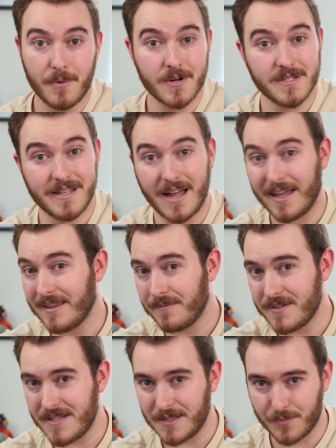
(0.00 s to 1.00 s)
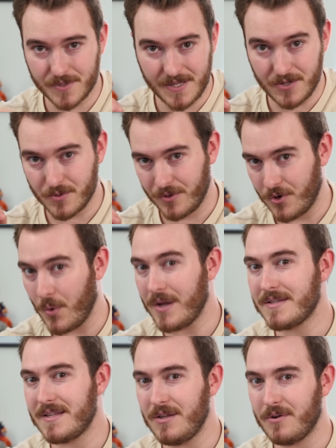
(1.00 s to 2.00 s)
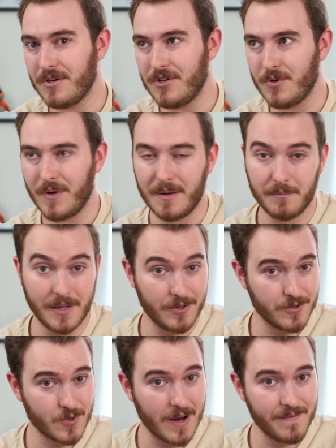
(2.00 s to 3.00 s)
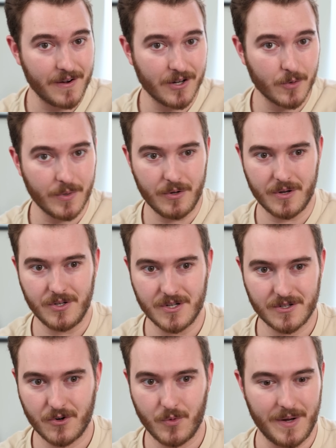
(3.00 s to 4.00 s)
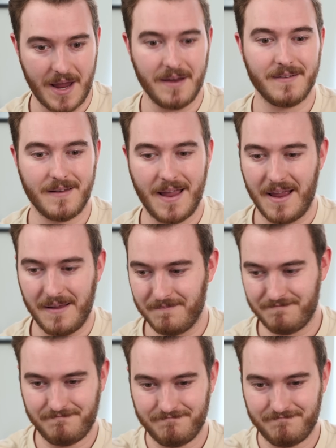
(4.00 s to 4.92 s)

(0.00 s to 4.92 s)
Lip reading: Personally, I'd love to see the procedural noise that you can do in Blender's graph editor, where you can just create a